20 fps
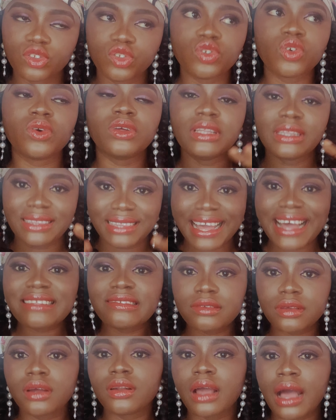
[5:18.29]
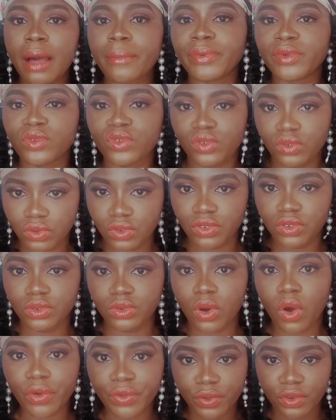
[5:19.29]
So that's going to happen to
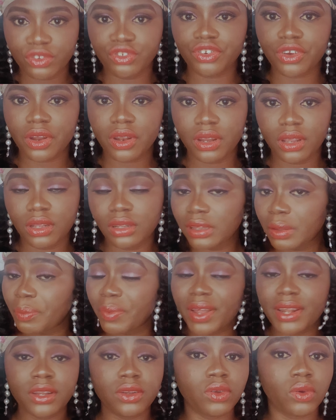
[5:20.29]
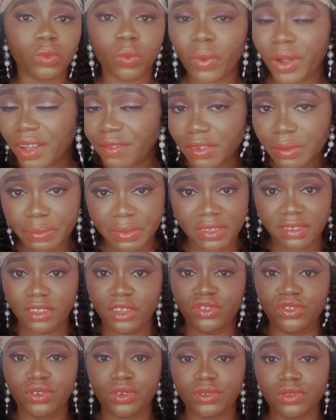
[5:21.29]
you on your journey, depending on whatever
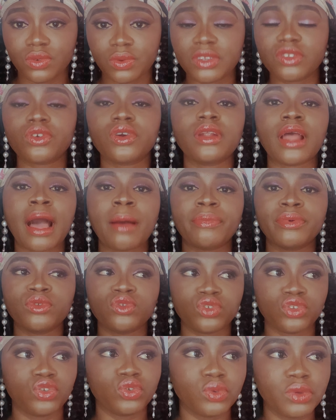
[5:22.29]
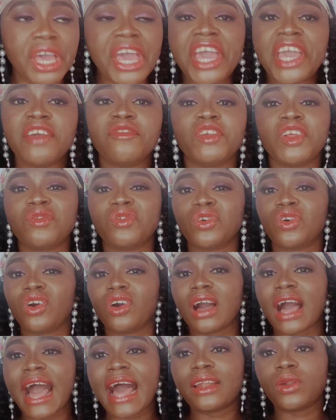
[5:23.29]
business you're doing. It's going to happen to you. Even if
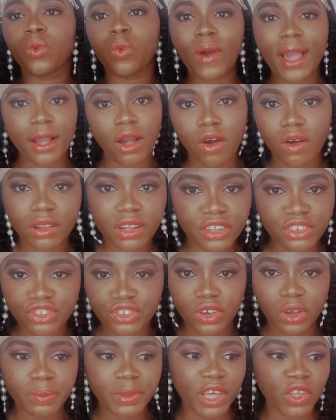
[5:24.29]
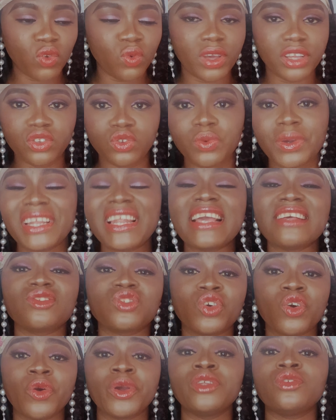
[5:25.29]
you had a white collar job that you were doing, it's
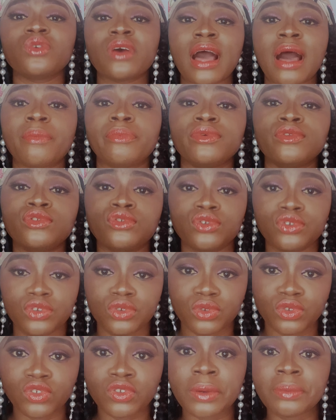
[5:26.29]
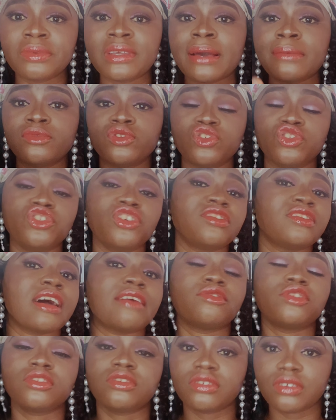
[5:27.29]
going to happen to you. Sometimes you just
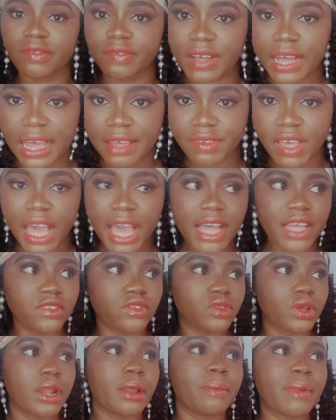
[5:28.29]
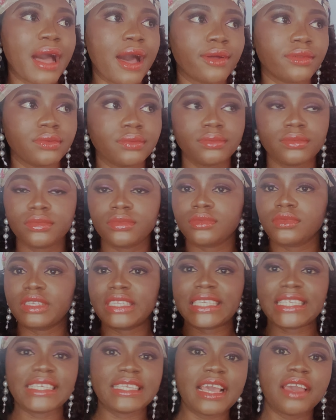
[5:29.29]
have to survive. It's not about
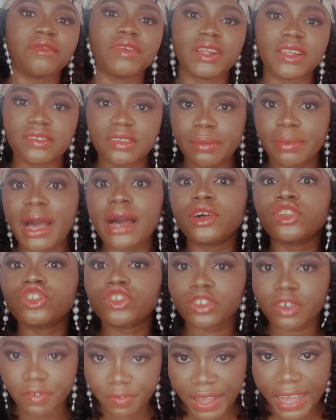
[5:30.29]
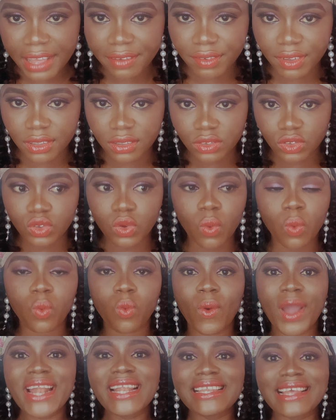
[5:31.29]
saving, it's about surviving. So
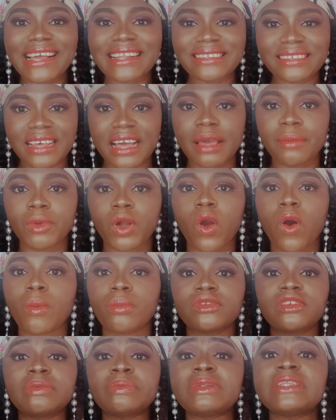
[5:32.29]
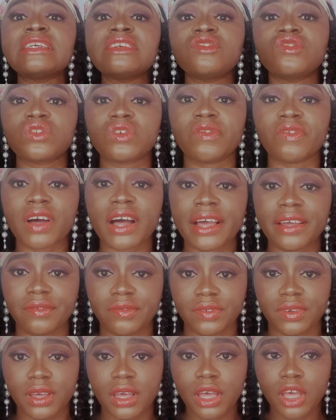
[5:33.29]
when that time comes, please
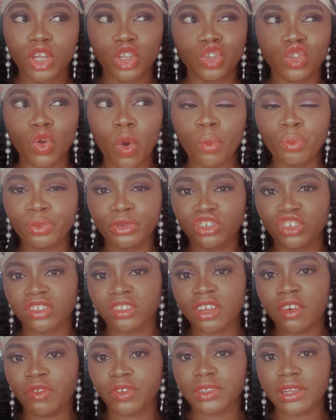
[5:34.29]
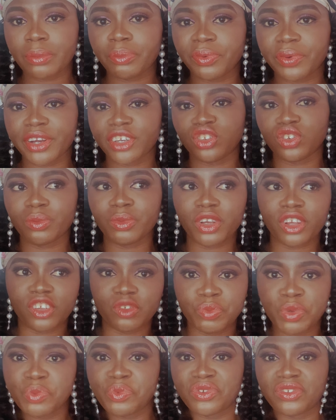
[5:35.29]
survive. Don't put yourself under pressure
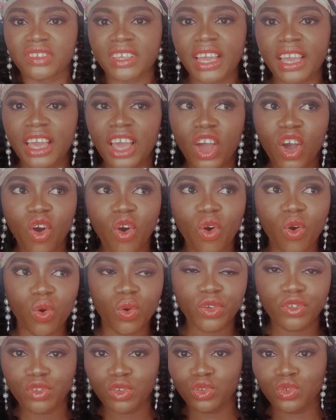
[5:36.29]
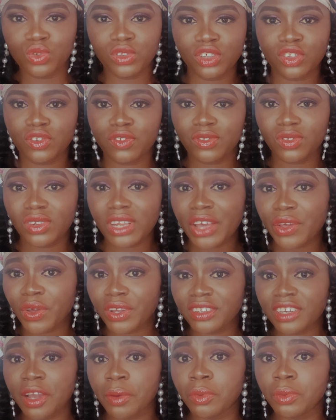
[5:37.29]
because people say, oh, if you do this, you do that,
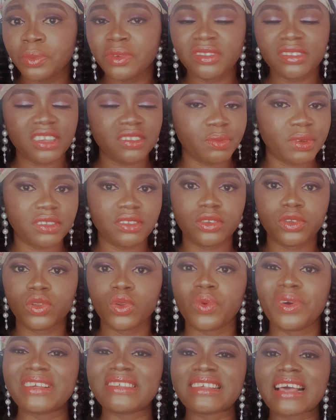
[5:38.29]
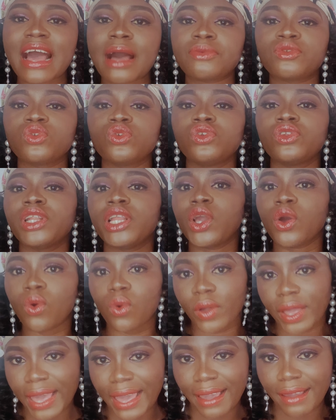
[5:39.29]
you're a terrible business person. No, it's absolutely
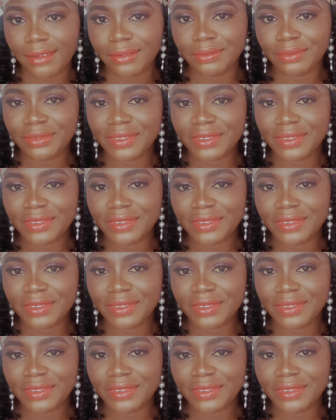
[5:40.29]
okay.